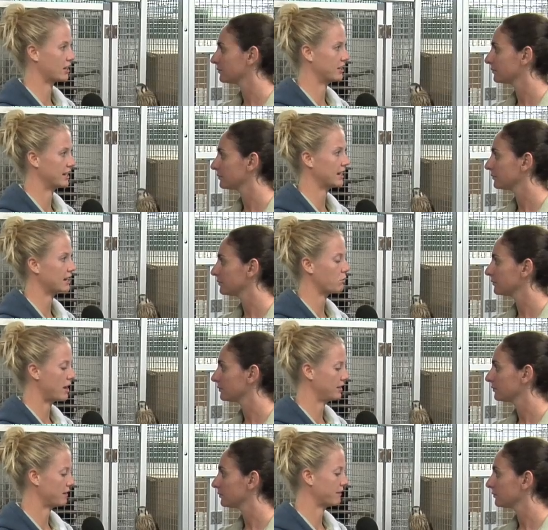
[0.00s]
Speaker 1: Clinic,
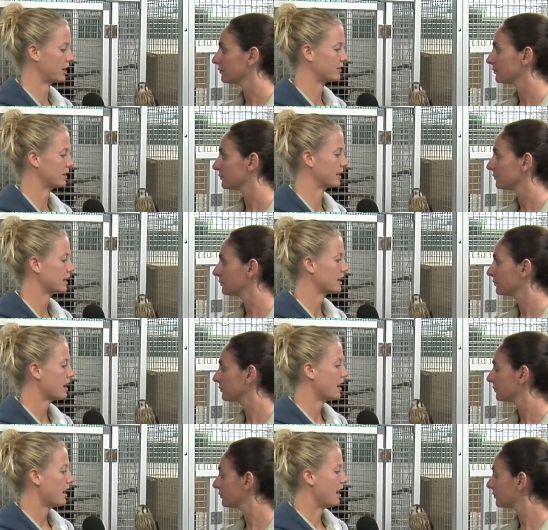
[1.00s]
Wildlife Care Clinic.
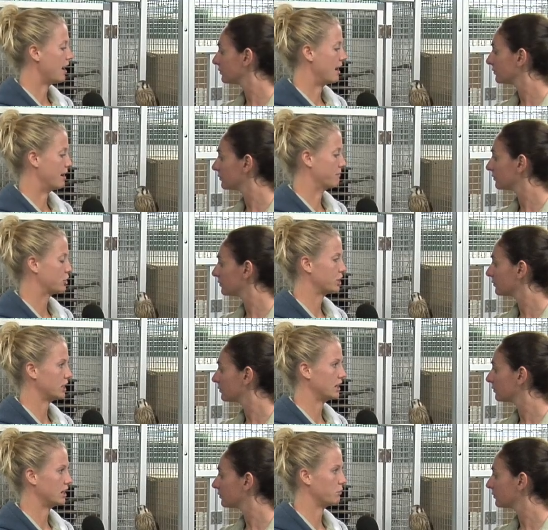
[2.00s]
Um,
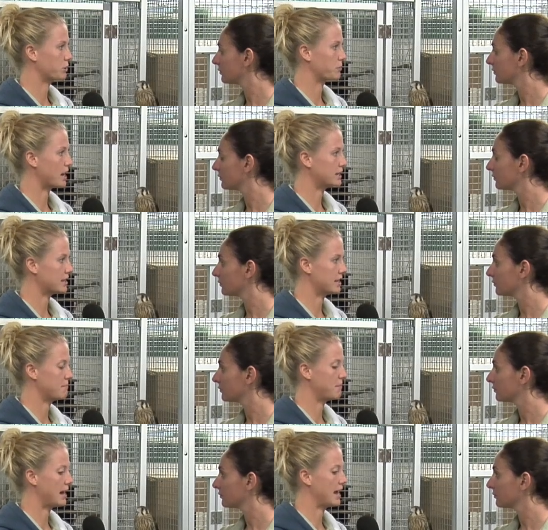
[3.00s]
she was brought to
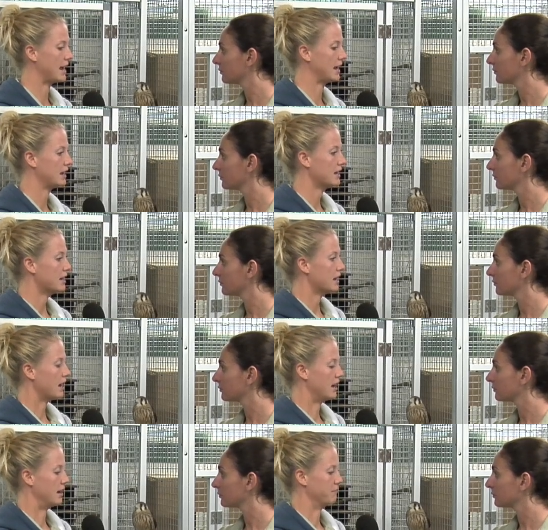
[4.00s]
them by
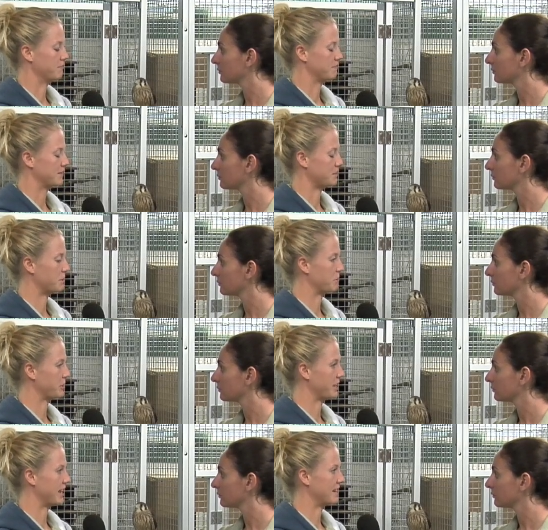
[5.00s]
um, some people
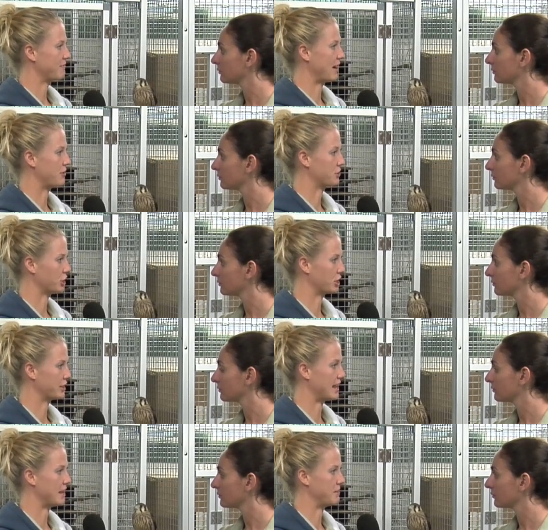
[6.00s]
that found her
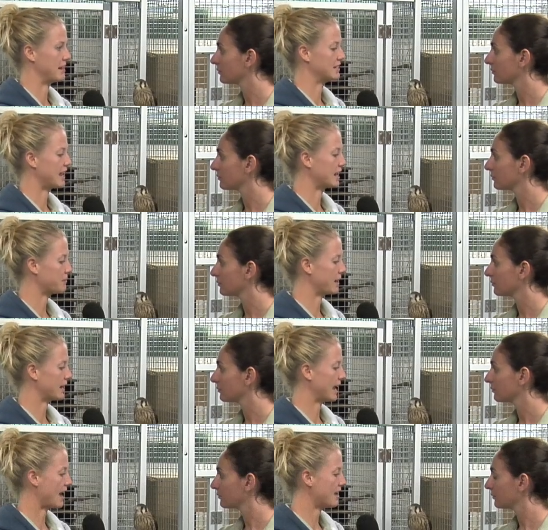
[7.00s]
that had been attacked by a
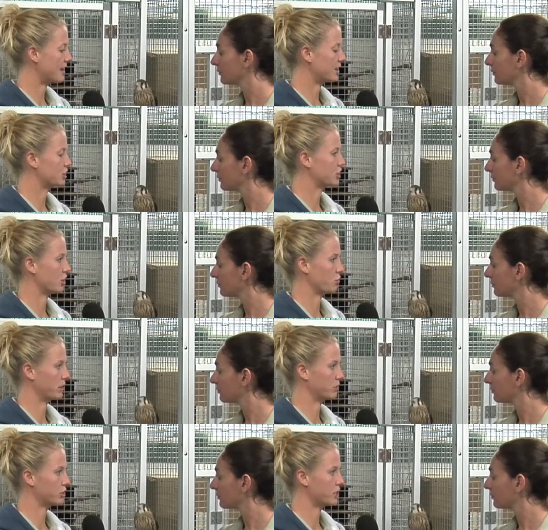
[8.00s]
cat, and her
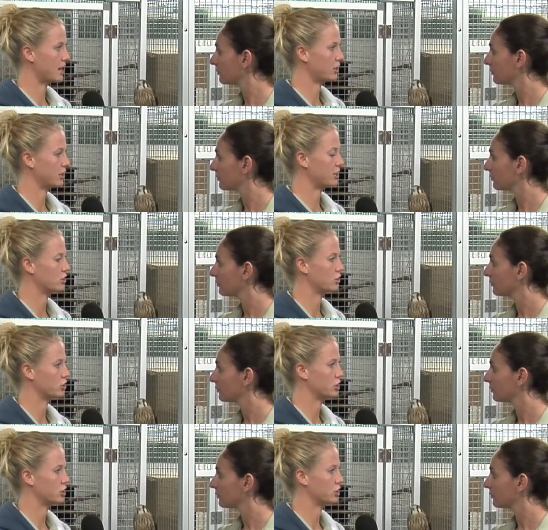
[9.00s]
wing was shattered, and so